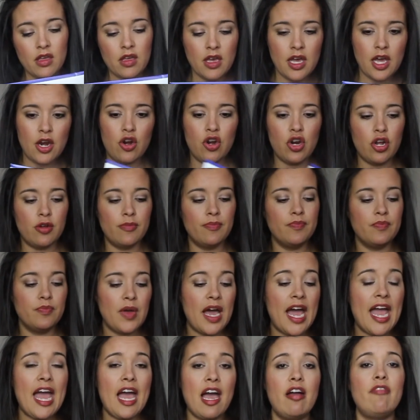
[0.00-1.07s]
I don't know,
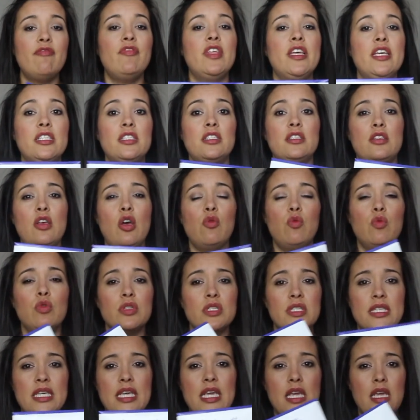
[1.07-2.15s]
I have this so we'll
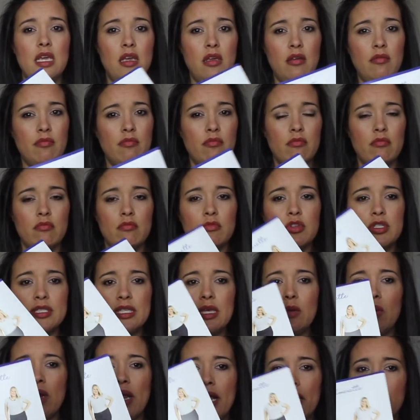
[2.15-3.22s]
see, we'll see what I